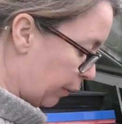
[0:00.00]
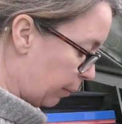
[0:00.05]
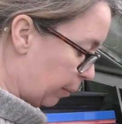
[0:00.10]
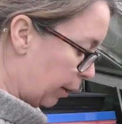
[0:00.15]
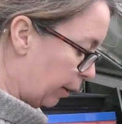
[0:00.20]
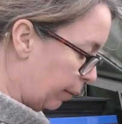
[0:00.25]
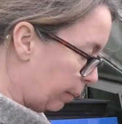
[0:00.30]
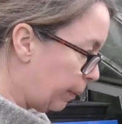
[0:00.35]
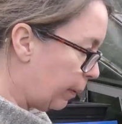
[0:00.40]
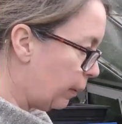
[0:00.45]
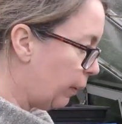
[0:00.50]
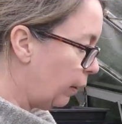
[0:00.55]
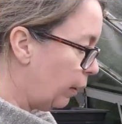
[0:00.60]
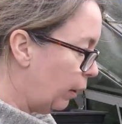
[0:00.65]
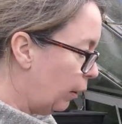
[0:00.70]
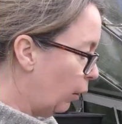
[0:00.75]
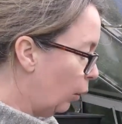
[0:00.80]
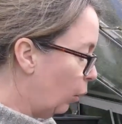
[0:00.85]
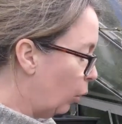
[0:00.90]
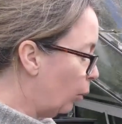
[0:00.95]
up
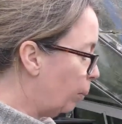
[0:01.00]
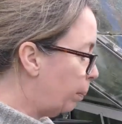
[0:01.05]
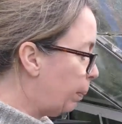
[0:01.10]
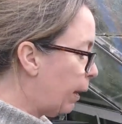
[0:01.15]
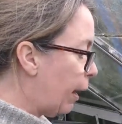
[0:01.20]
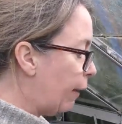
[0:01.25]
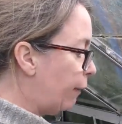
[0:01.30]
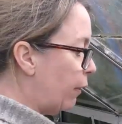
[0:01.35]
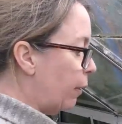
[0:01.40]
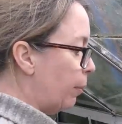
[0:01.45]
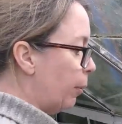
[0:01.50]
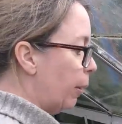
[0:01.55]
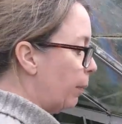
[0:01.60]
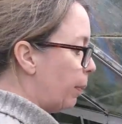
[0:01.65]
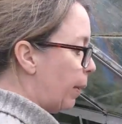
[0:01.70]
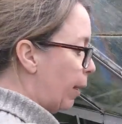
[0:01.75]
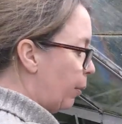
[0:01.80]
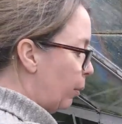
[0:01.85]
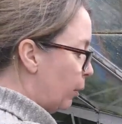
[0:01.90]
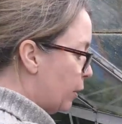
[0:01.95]
or plant them up,
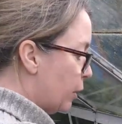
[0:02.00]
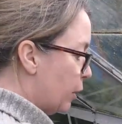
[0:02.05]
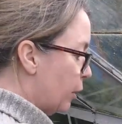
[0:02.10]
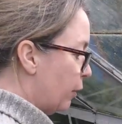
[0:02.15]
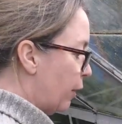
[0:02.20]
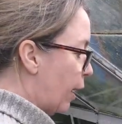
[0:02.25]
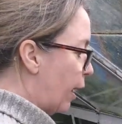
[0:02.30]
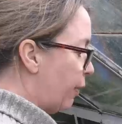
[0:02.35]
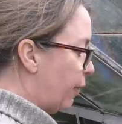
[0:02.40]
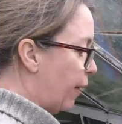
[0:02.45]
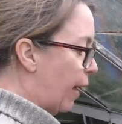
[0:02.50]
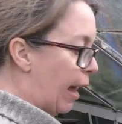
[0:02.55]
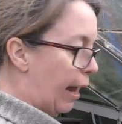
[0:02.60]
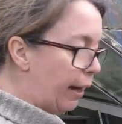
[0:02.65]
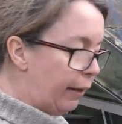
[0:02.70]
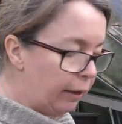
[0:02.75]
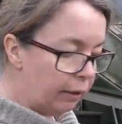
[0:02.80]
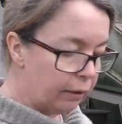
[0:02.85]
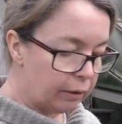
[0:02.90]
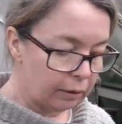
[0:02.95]
I will do that
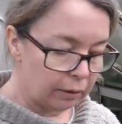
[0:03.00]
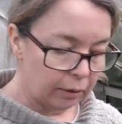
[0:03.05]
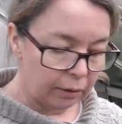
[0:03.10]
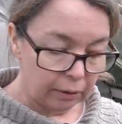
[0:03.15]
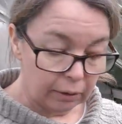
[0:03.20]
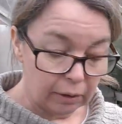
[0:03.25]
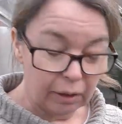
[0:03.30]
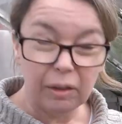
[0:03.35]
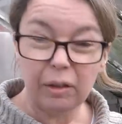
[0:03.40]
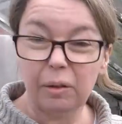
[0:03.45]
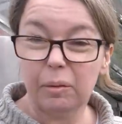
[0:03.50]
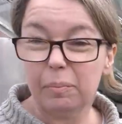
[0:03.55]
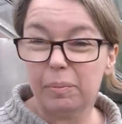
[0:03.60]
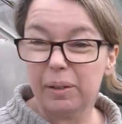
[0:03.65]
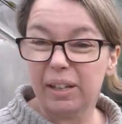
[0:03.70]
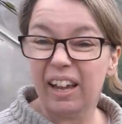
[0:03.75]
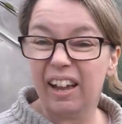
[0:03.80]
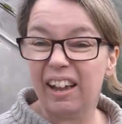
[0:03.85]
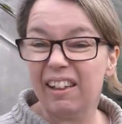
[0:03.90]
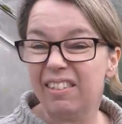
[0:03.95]
then.
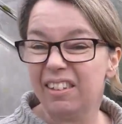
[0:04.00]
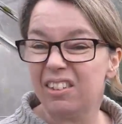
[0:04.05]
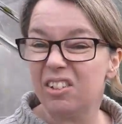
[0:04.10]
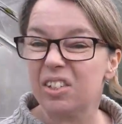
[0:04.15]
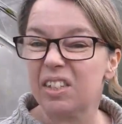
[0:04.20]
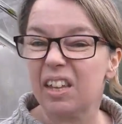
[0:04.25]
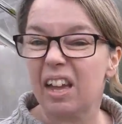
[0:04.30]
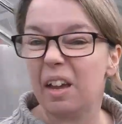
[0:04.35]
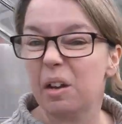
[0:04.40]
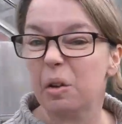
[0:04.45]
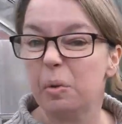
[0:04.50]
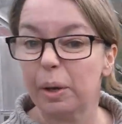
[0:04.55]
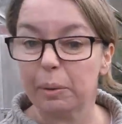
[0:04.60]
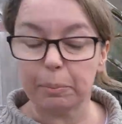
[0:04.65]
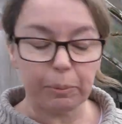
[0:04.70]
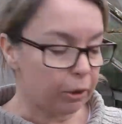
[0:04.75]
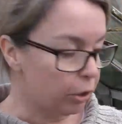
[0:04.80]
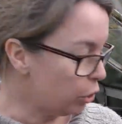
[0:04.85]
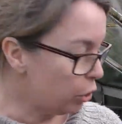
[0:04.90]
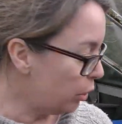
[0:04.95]
But yeah, I think just get a quick
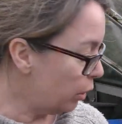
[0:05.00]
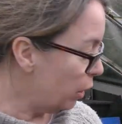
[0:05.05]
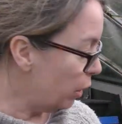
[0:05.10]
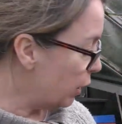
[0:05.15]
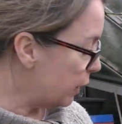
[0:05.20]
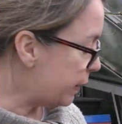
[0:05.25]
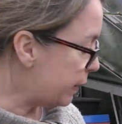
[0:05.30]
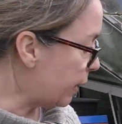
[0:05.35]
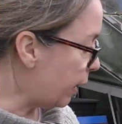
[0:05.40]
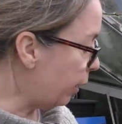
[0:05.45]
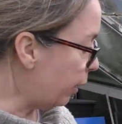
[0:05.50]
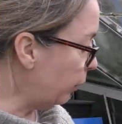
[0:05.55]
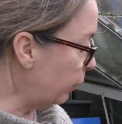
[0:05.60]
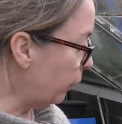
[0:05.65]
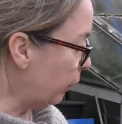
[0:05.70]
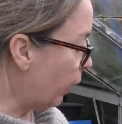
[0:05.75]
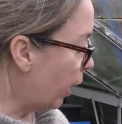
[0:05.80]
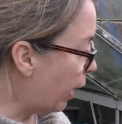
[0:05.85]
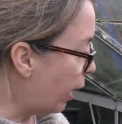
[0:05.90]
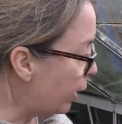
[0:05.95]
brush. So
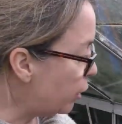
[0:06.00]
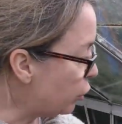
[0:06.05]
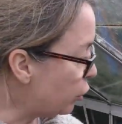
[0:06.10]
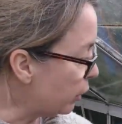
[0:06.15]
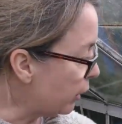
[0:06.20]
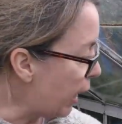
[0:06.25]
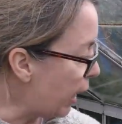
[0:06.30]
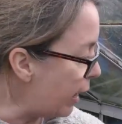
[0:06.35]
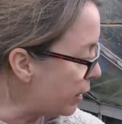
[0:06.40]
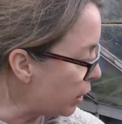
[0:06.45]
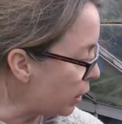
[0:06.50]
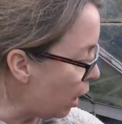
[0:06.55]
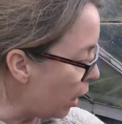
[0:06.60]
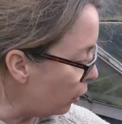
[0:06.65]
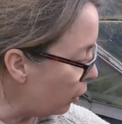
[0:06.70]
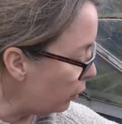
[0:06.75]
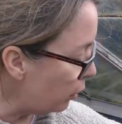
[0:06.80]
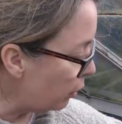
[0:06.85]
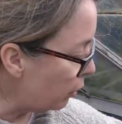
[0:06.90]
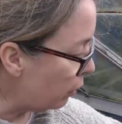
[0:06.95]
I shall get
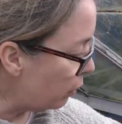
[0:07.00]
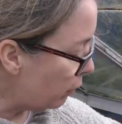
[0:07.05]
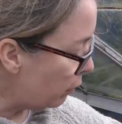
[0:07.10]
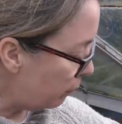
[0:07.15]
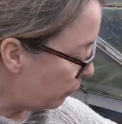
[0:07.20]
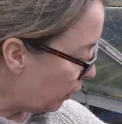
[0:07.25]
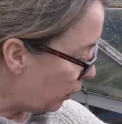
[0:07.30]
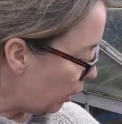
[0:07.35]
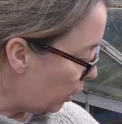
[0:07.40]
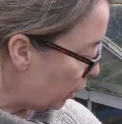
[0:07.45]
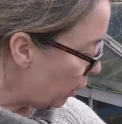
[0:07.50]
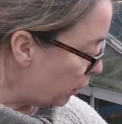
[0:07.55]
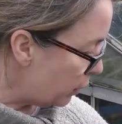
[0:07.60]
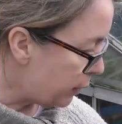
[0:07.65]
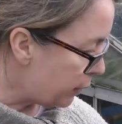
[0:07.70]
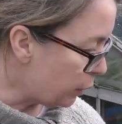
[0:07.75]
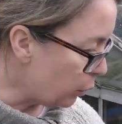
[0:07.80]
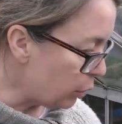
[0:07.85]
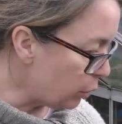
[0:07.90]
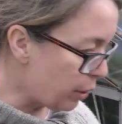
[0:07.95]
on,
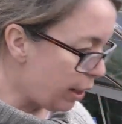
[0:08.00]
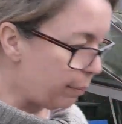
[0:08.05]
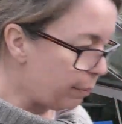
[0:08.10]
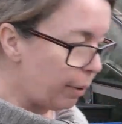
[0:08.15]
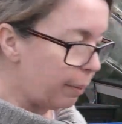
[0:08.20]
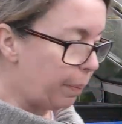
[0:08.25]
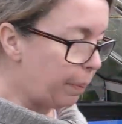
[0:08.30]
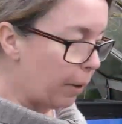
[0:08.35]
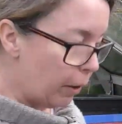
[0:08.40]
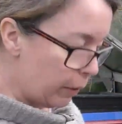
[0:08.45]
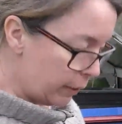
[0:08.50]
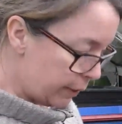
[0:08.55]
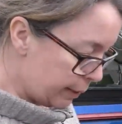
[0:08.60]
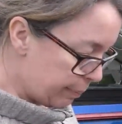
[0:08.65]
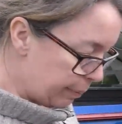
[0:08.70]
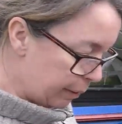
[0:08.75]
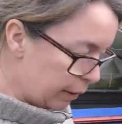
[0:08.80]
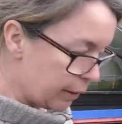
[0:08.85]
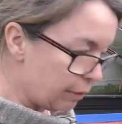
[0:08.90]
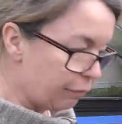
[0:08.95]
sort out my pots,
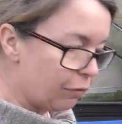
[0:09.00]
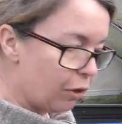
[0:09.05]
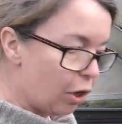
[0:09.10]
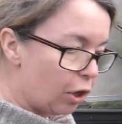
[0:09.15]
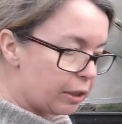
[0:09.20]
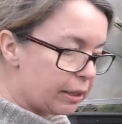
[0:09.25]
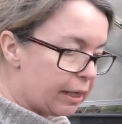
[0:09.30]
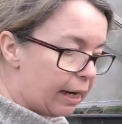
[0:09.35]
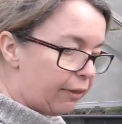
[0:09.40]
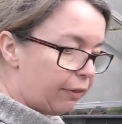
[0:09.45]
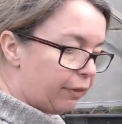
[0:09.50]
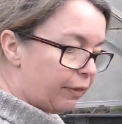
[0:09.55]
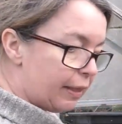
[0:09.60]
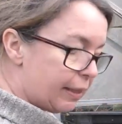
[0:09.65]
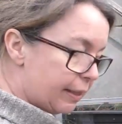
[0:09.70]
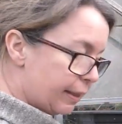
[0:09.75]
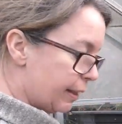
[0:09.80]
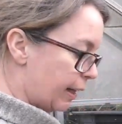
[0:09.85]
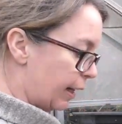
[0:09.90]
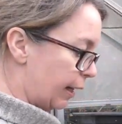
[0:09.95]
because I've got to get this
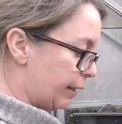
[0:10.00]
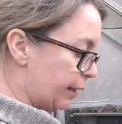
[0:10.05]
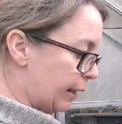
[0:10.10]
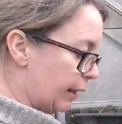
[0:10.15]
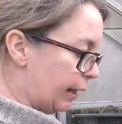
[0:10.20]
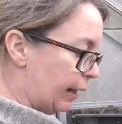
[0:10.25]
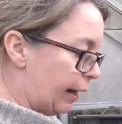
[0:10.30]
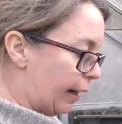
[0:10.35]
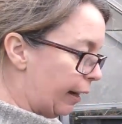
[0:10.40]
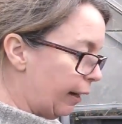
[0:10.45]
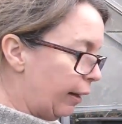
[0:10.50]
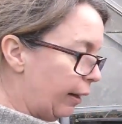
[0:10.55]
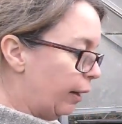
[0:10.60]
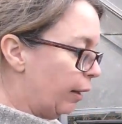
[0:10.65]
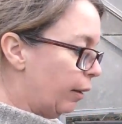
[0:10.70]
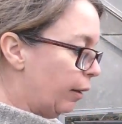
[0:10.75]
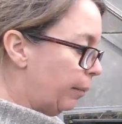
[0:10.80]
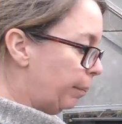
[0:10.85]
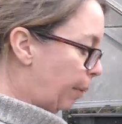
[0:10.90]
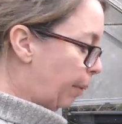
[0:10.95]
side clear,
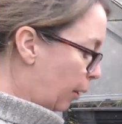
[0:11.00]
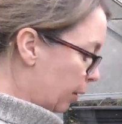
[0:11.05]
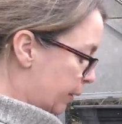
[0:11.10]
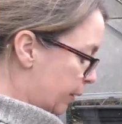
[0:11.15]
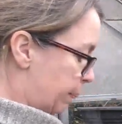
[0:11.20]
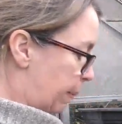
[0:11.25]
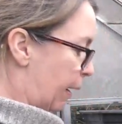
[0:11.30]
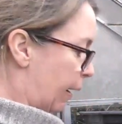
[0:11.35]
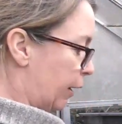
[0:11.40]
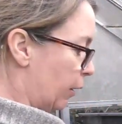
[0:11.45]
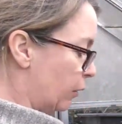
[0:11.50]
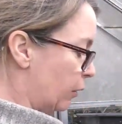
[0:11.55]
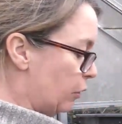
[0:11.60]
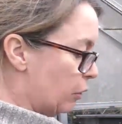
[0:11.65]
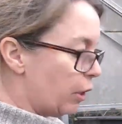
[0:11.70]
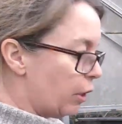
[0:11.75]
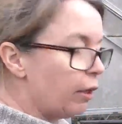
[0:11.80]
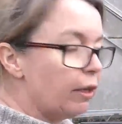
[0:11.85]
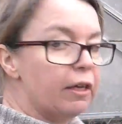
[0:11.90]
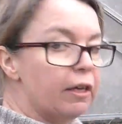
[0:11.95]
pots back
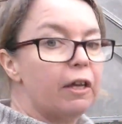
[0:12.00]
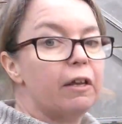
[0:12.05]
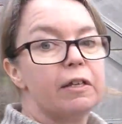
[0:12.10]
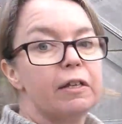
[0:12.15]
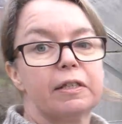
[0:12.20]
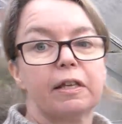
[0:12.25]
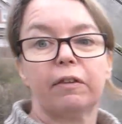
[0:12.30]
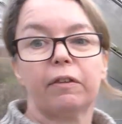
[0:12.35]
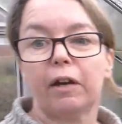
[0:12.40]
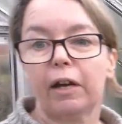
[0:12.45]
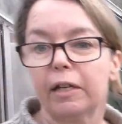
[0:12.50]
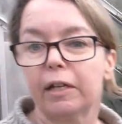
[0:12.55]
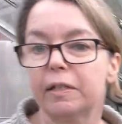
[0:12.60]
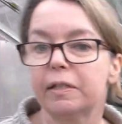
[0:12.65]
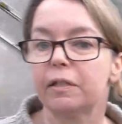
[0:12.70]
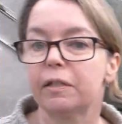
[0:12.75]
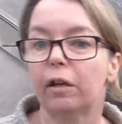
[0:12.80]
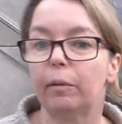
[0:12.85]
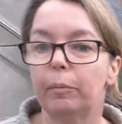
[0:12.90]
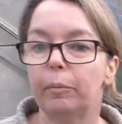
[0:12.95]
under, so that I can
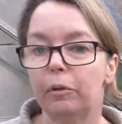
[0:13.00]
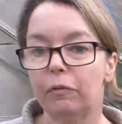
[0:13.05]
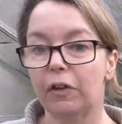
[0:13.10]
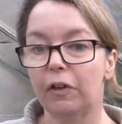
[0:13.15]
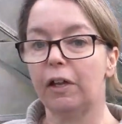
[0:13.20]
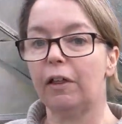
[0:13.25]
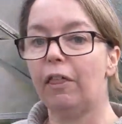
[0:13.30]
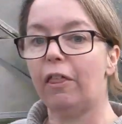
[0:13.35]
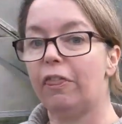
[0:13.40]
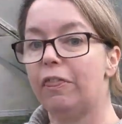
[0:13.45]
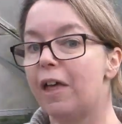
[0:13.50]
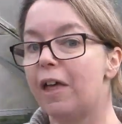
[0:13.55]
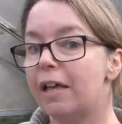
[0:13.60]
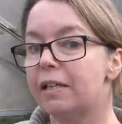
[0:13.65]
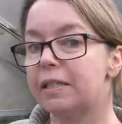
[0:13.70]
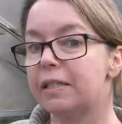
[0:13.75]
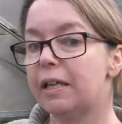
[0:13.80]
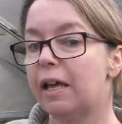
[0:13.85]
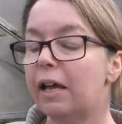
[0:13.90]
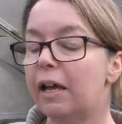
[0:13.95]
start moving that
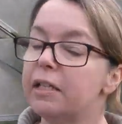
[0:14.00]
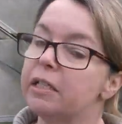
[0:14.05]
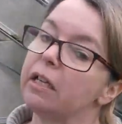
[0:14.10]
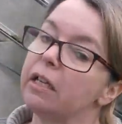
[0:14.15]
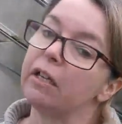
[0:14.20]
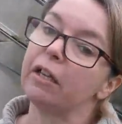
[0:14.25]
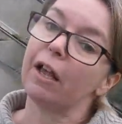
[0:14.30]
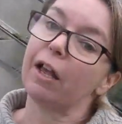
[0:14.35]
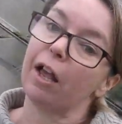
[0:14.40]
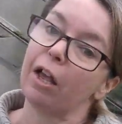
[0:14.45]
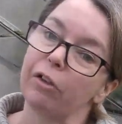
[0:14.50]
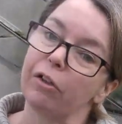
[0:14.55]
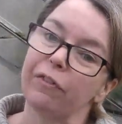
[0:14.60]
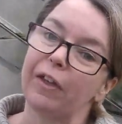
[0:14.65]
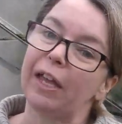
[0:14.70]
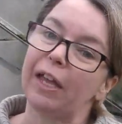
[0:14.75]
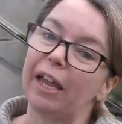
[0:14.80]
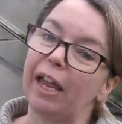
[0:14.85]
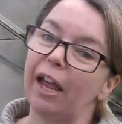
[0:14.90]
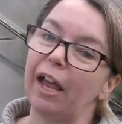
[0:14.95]
side over
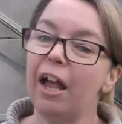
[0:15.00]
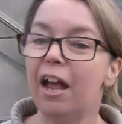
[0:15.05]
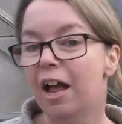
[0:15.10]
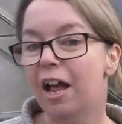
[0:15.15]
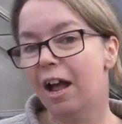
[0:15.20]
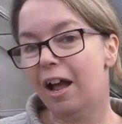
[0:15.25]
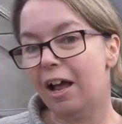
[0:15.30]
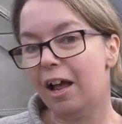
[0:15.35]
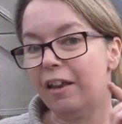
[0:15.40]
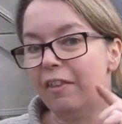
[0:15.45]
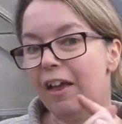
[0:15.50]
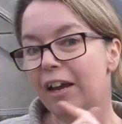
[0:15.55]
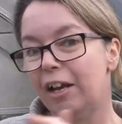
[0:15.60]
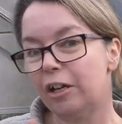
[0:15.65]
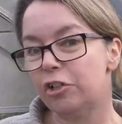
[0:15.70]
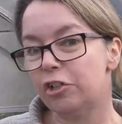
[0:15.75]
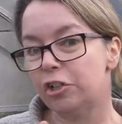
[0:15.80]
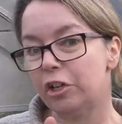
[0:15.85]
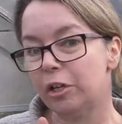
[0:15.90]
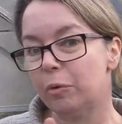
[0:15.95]
here, and then I'll
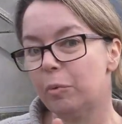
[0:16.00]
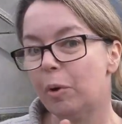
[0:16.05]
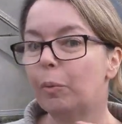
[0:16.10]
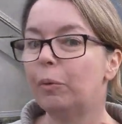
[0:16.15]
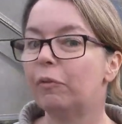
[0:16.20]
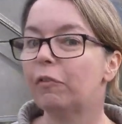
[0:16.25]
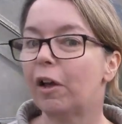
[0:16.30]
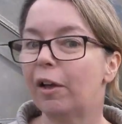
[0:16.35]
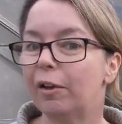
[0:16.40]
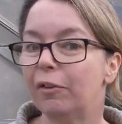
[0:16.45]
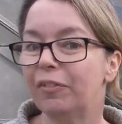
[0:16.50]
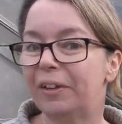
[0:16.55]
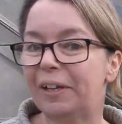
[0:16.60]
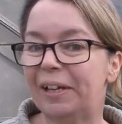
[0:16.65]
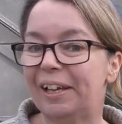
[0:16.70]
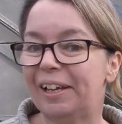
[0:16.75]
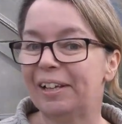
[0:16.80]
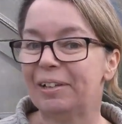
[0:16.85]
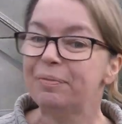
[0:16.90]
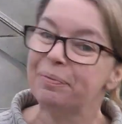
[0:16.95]
show you what we've got over here.